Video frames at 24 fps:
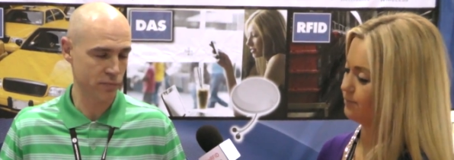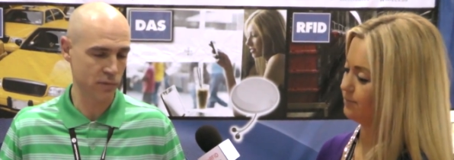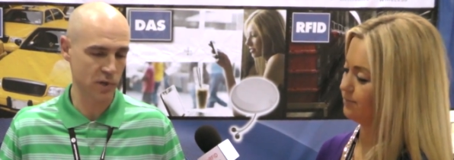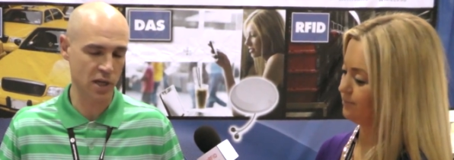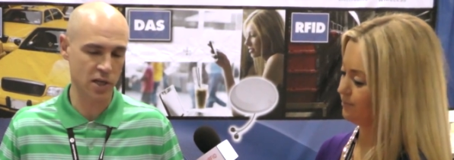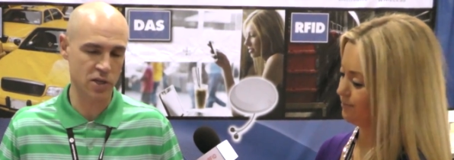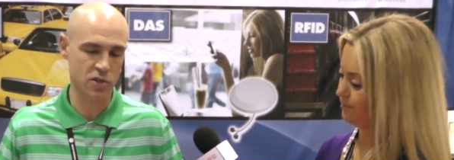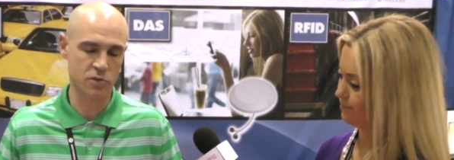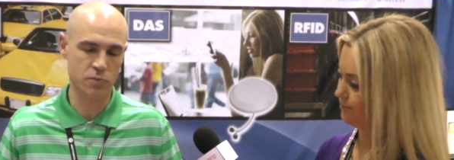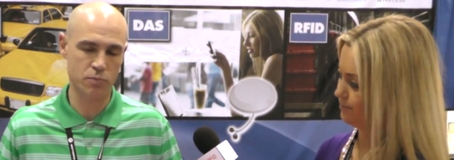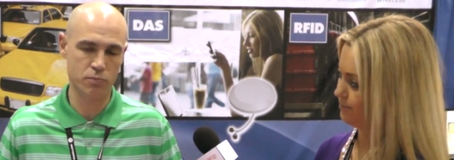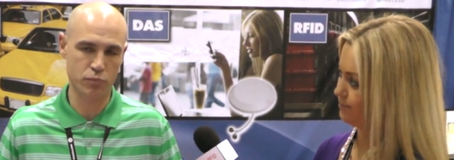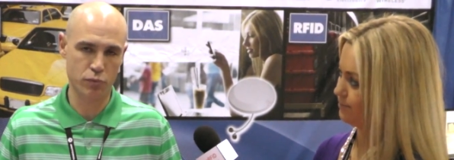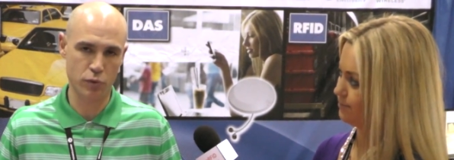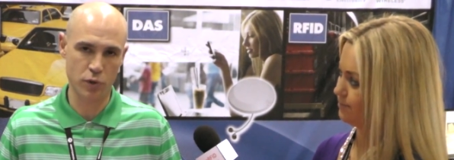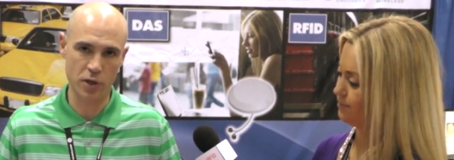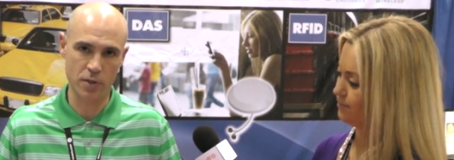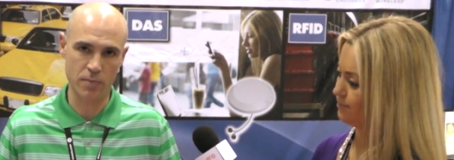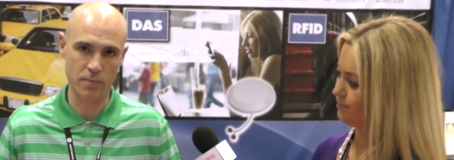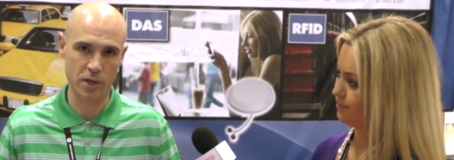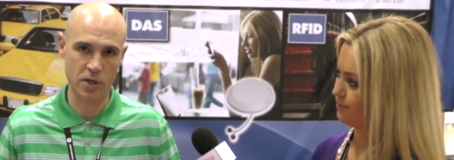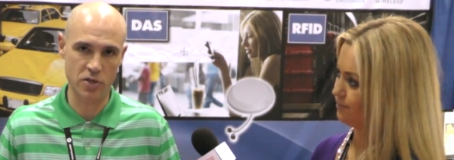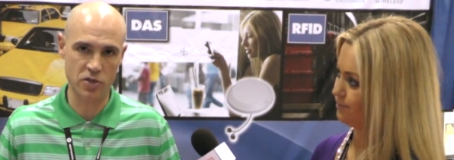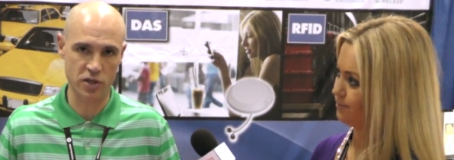Speaker 1: It's pretty
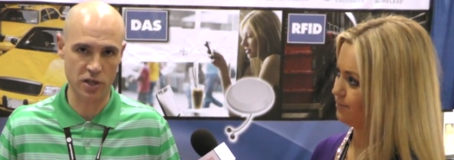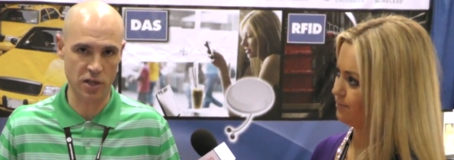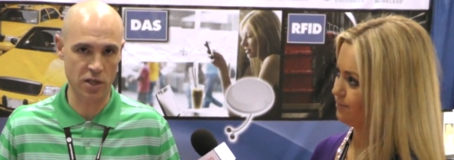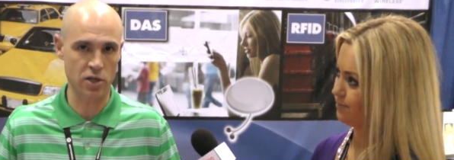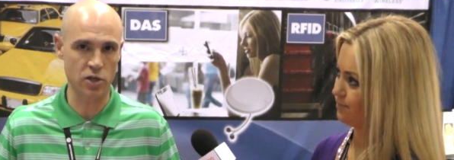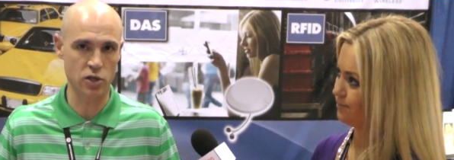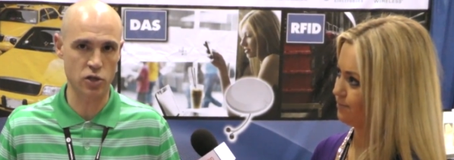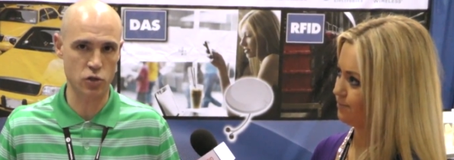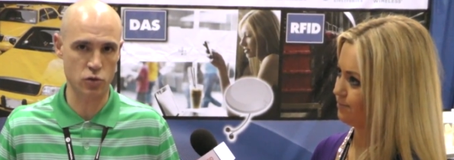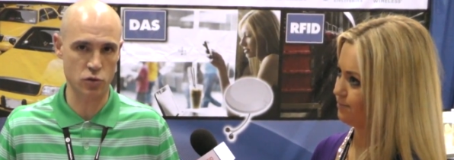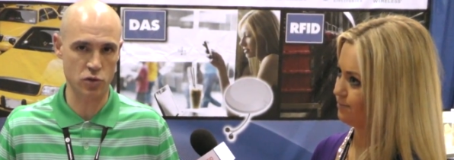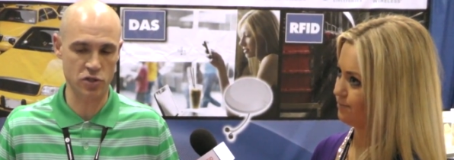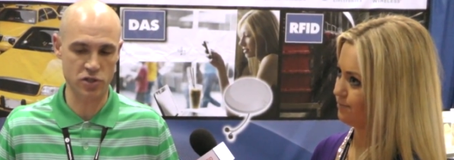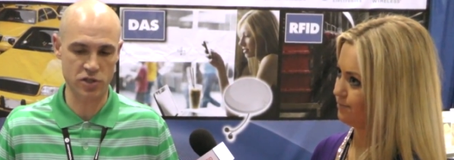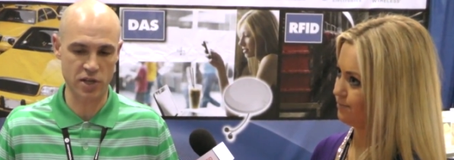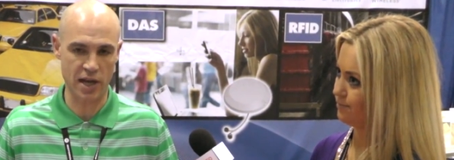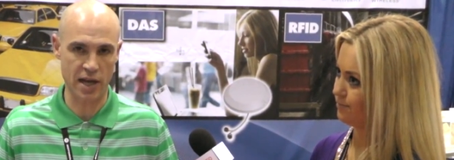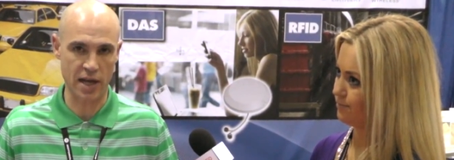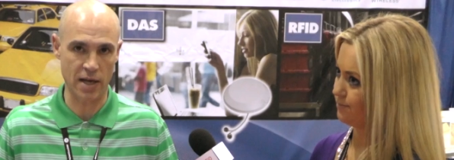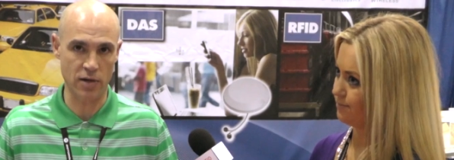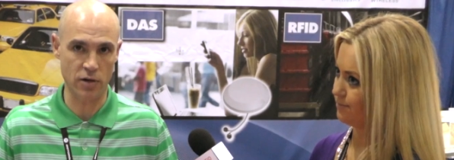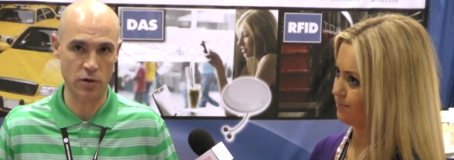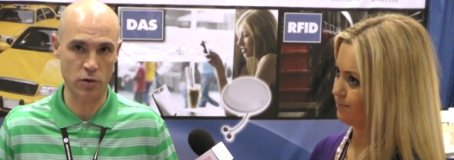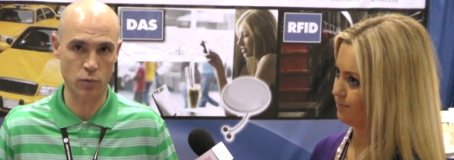much the industry
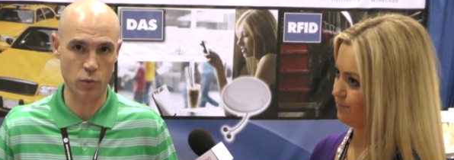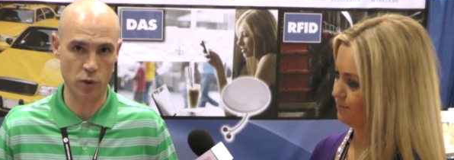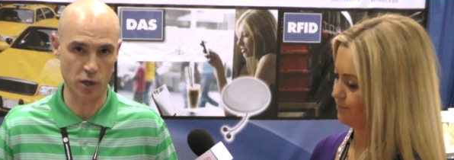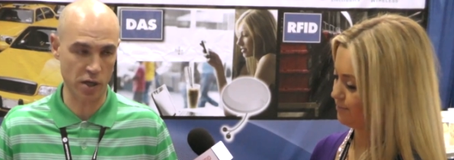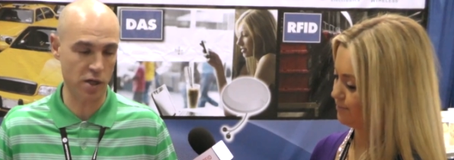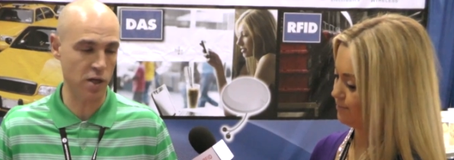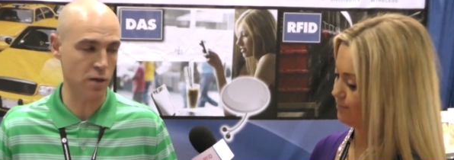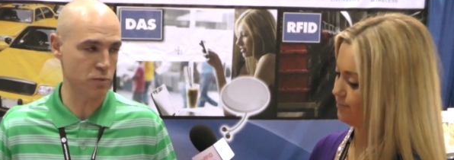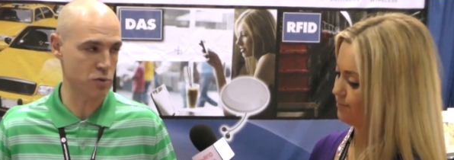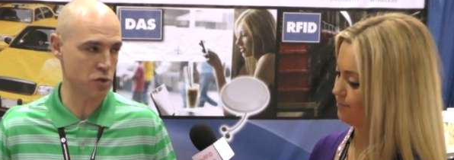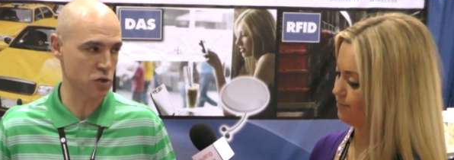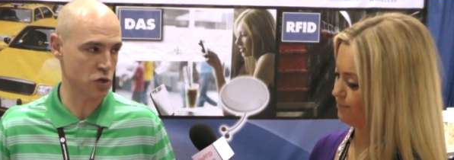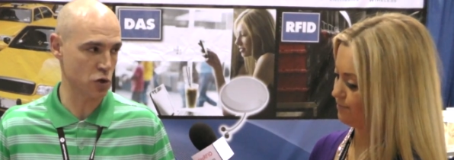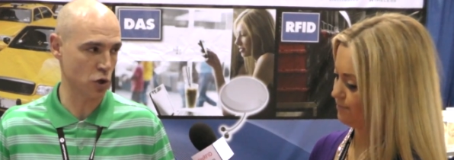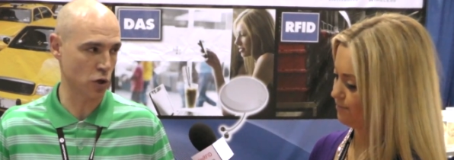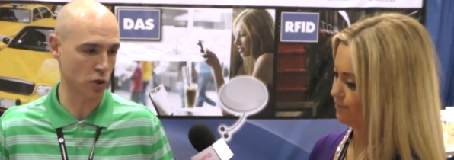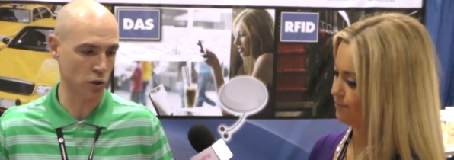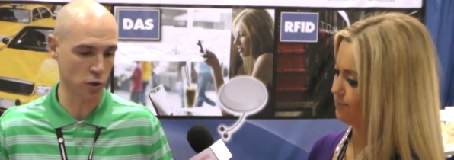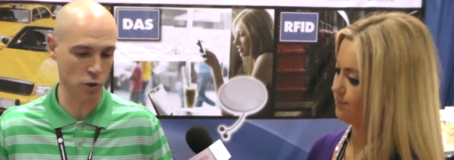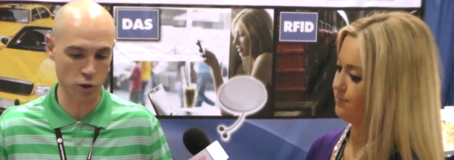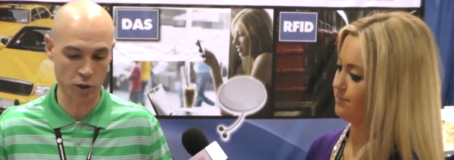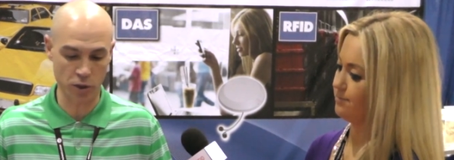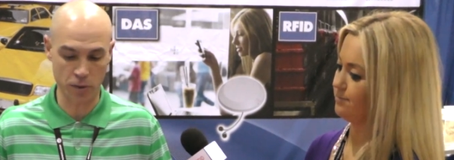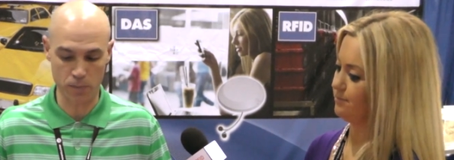standard when it comes to
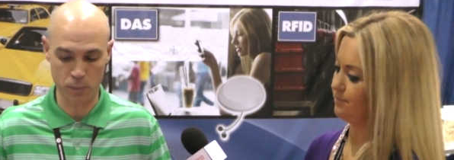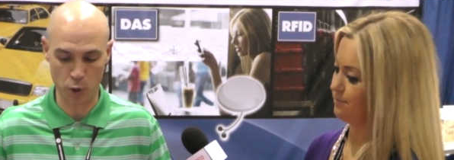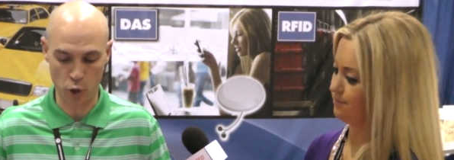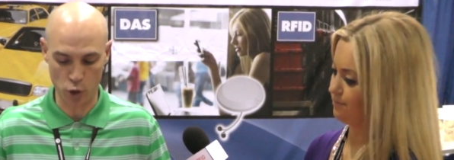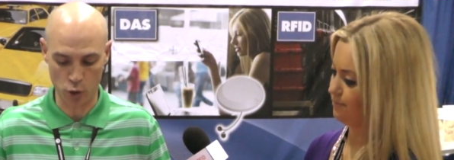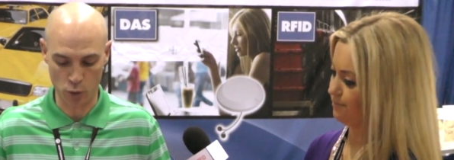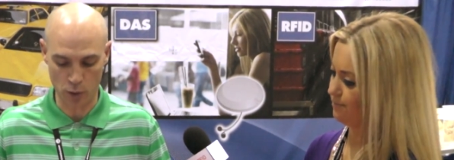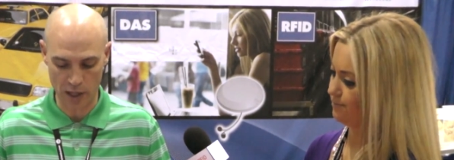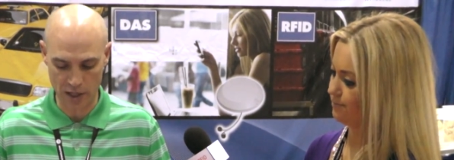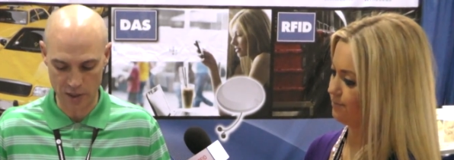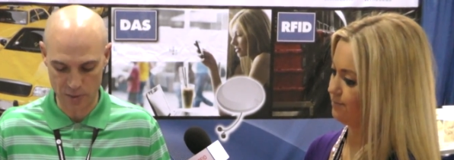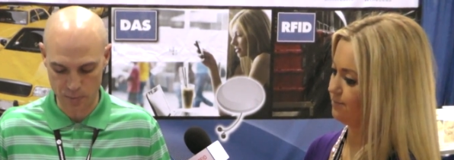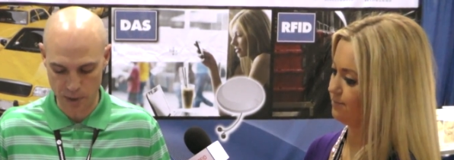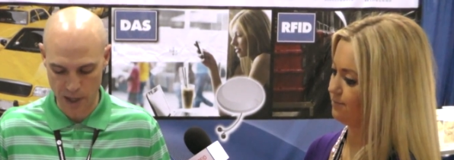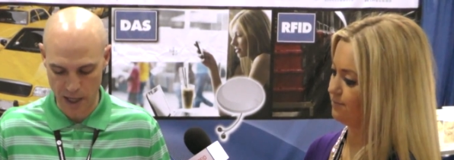circularly polarized